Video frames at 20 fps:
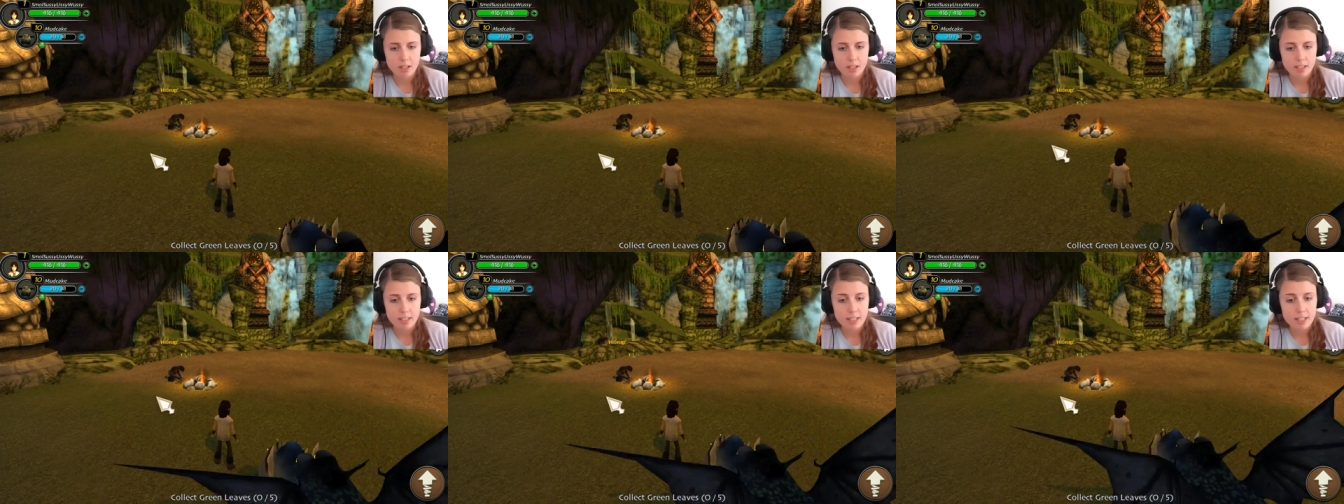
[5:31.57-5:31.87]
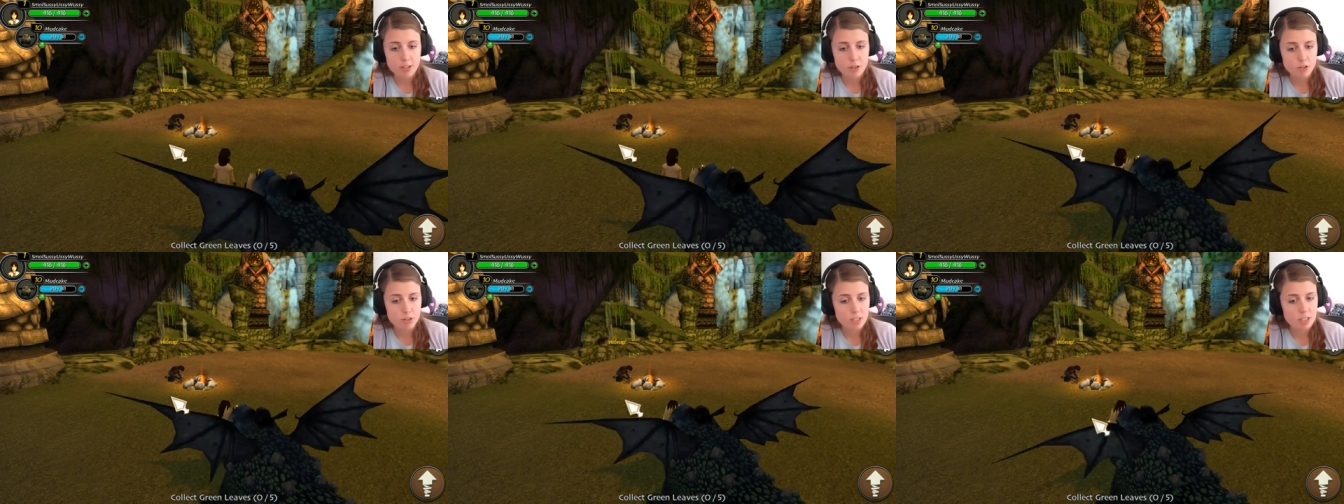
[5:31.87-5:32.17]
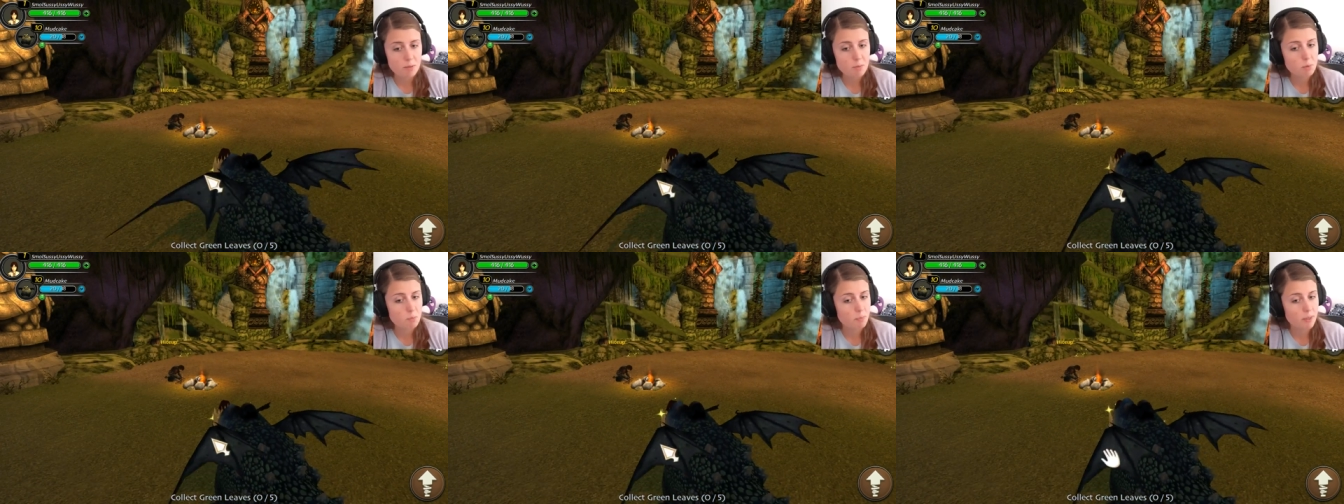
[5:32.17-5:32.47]
He just
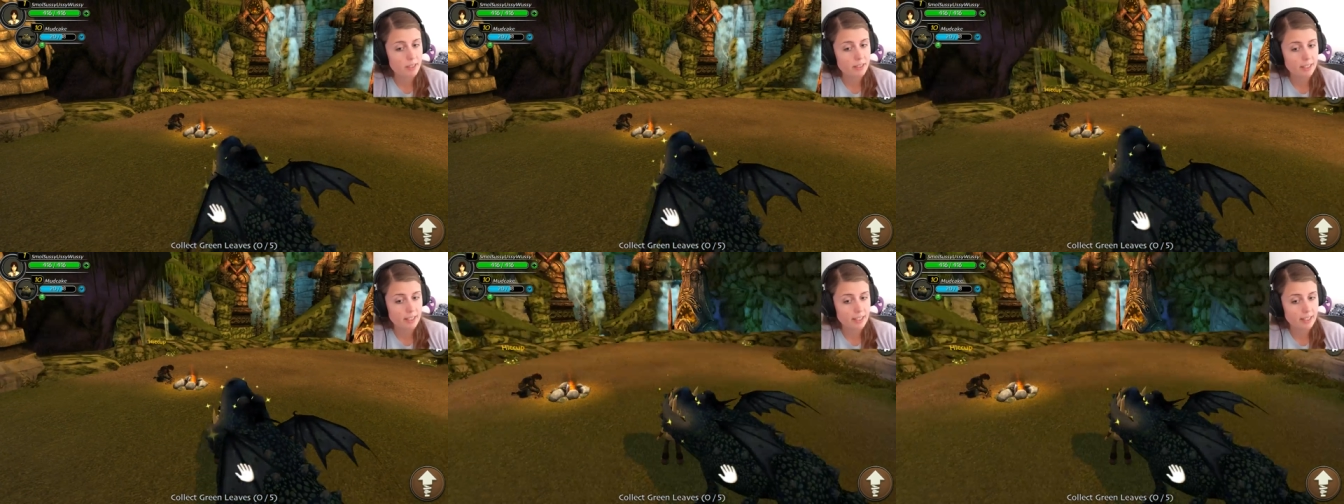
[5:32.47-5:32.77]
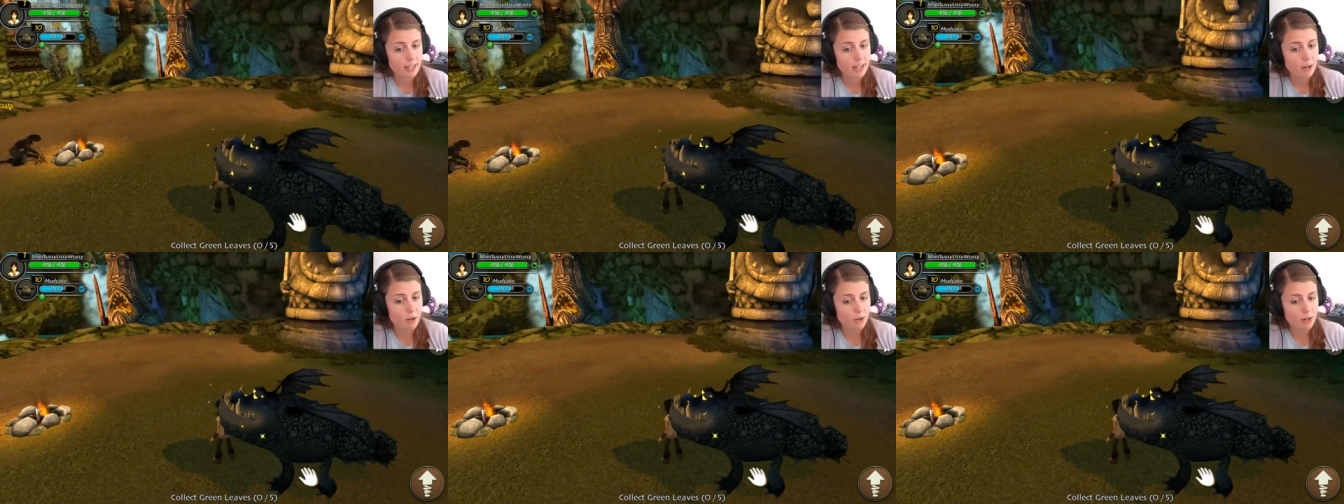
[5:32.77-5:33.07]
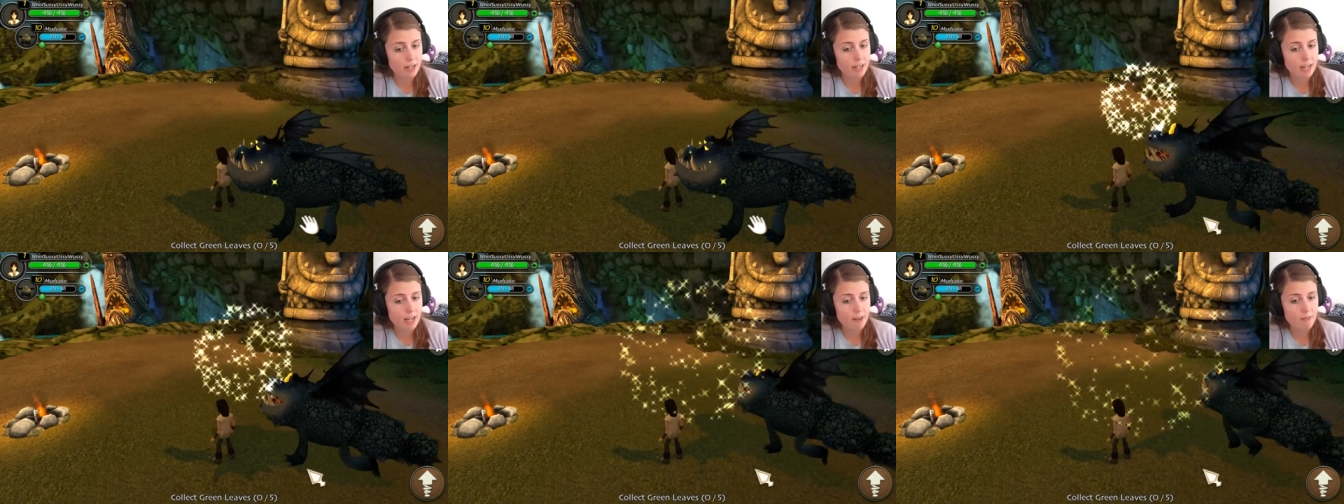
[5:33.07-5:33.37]
keeps bending down
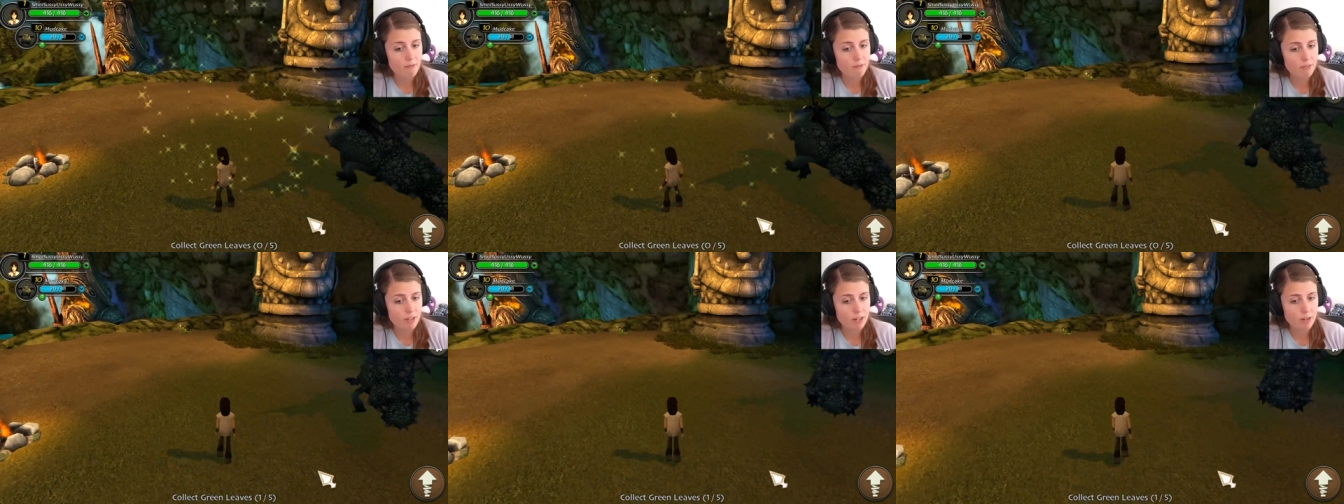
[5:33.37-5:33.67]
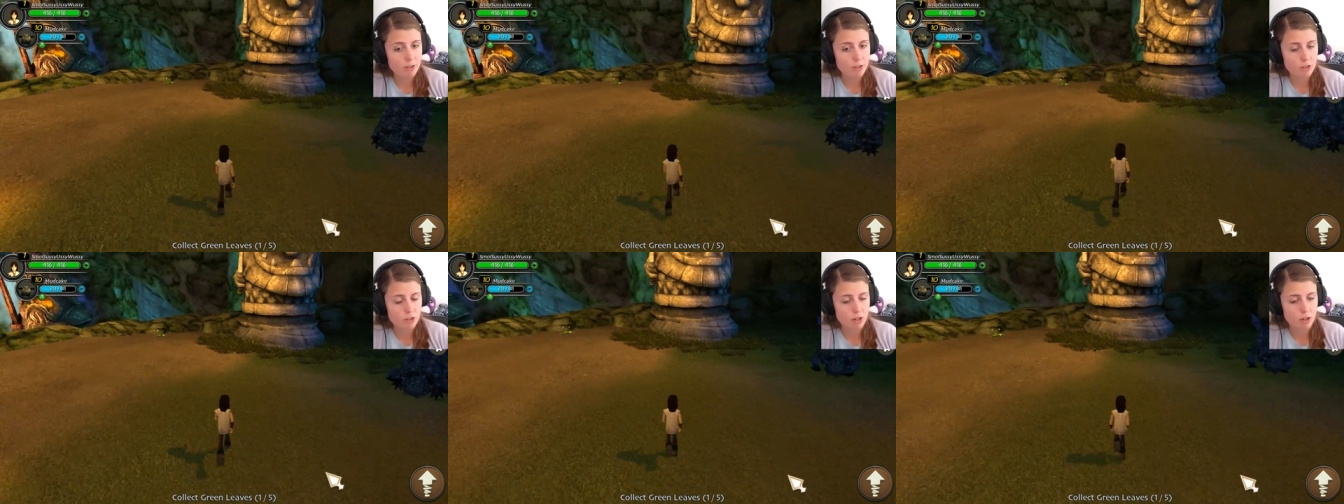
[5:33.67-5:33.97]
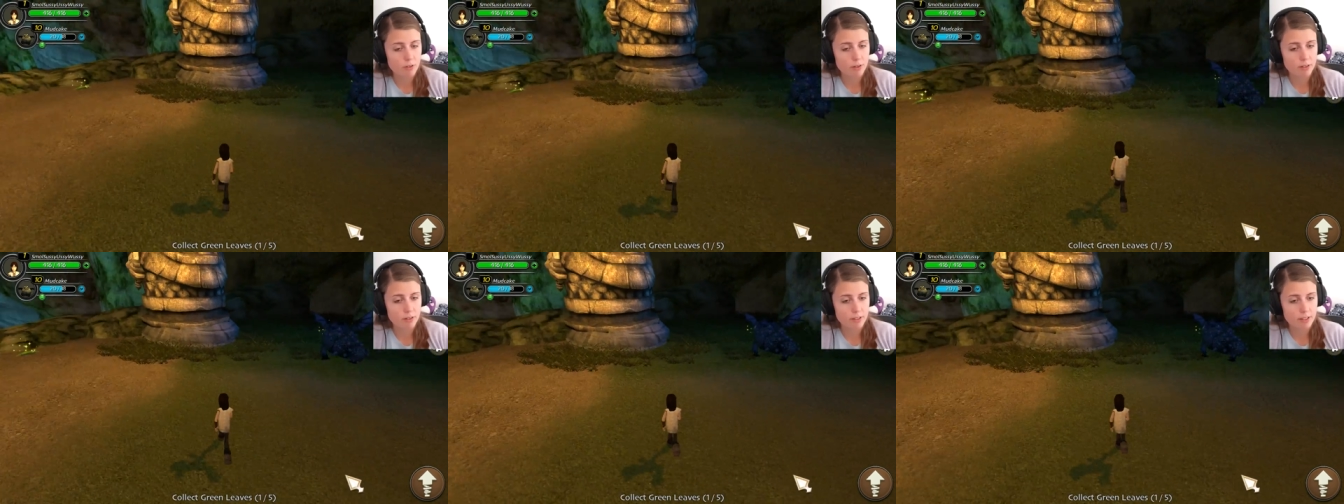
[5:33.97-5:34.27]
and I'm very
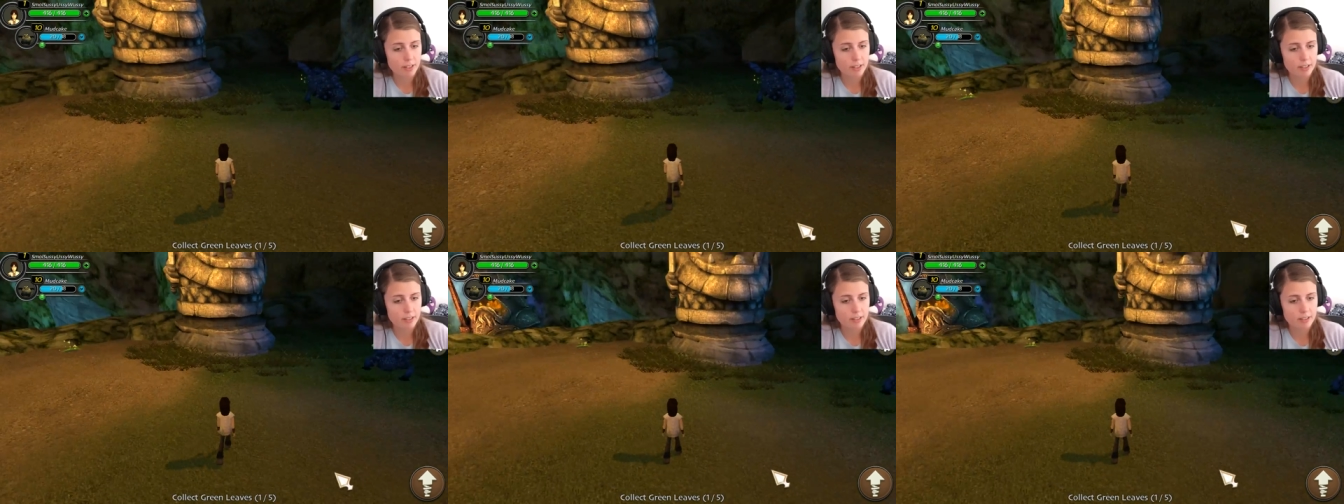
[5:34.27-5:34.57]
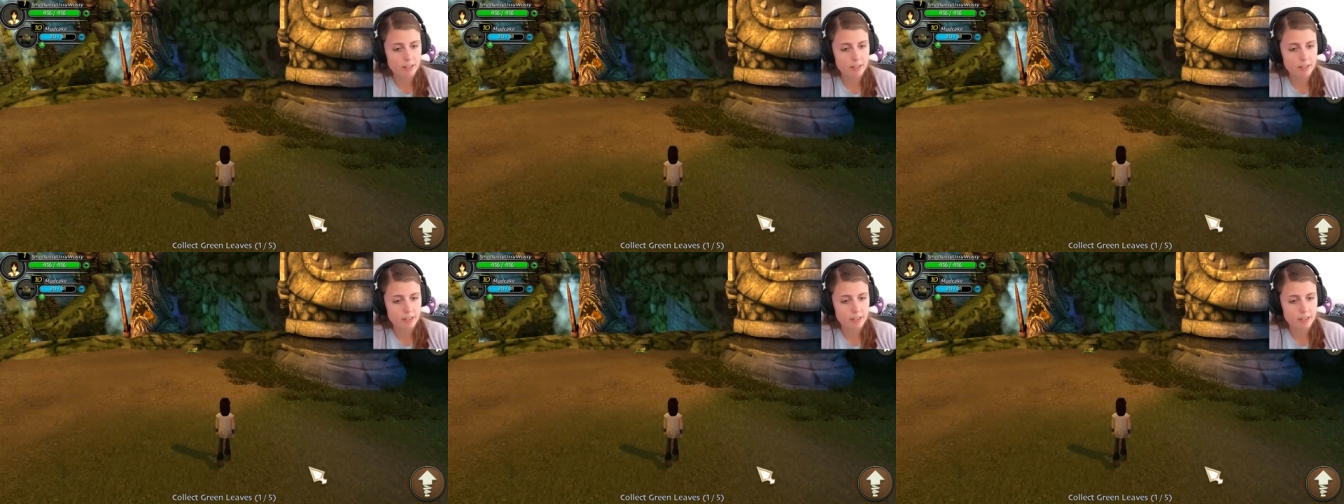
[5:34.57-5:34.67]
sorry, okay?